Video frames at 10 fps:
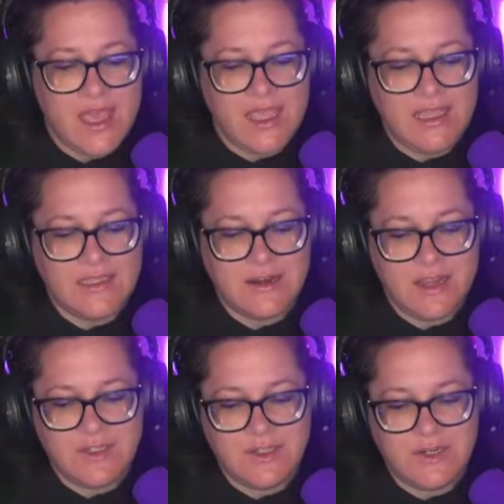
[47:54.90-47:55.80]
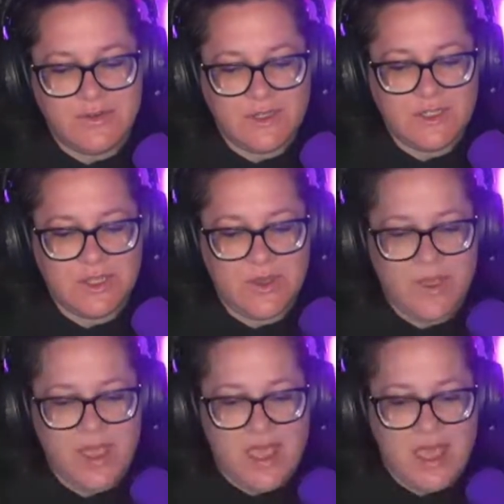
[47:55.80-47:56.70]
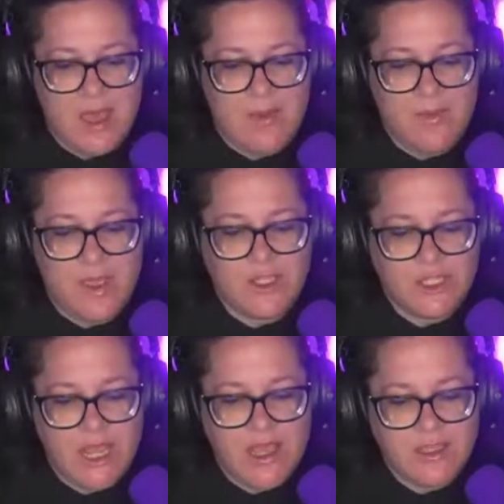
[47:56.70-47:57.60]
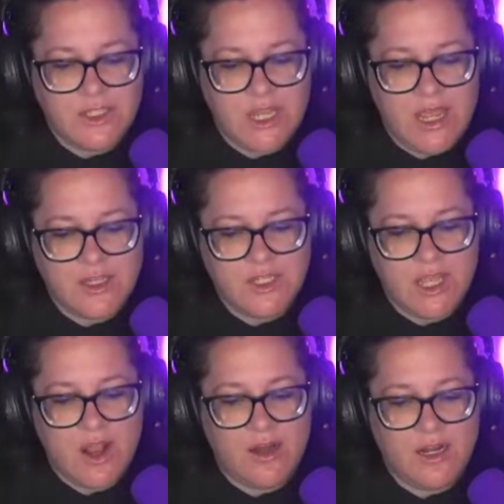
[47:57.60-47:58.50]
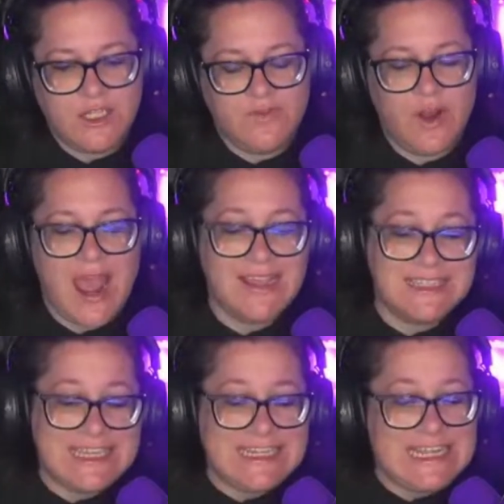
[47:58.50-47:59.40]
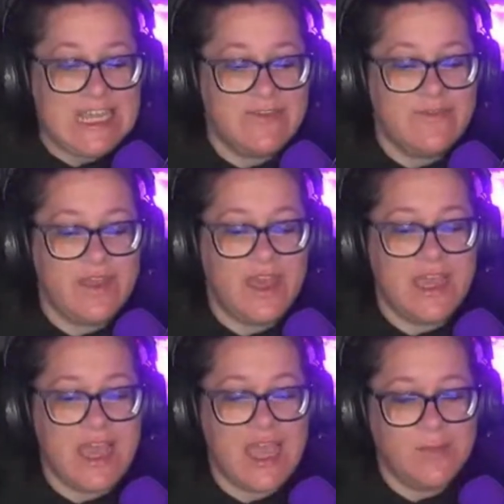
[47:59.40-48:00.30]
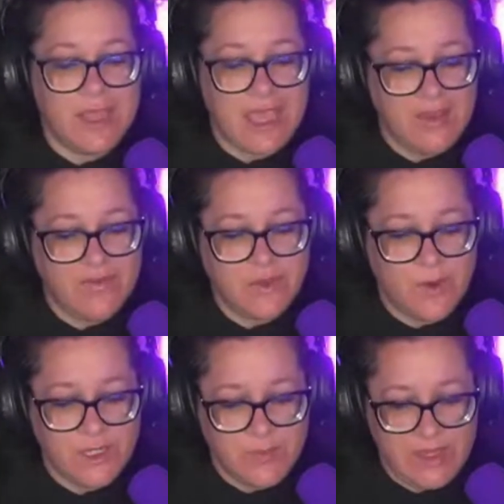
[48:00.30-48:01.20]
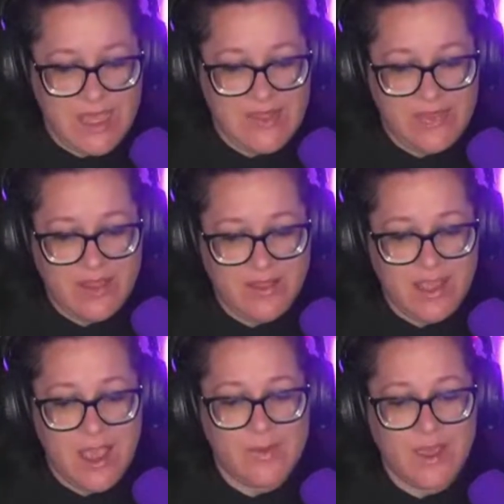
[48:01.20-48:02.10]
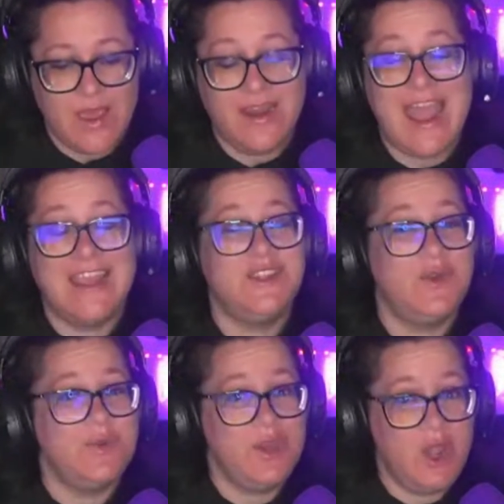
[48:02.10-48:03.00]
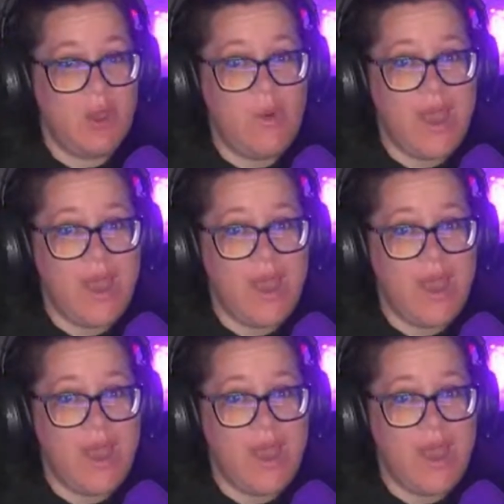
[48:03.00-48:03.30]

He's our intern for the show. JLJ Carnage, if you're asking if Kyber Cave is going to be at the LA Comic-Con, I don't know.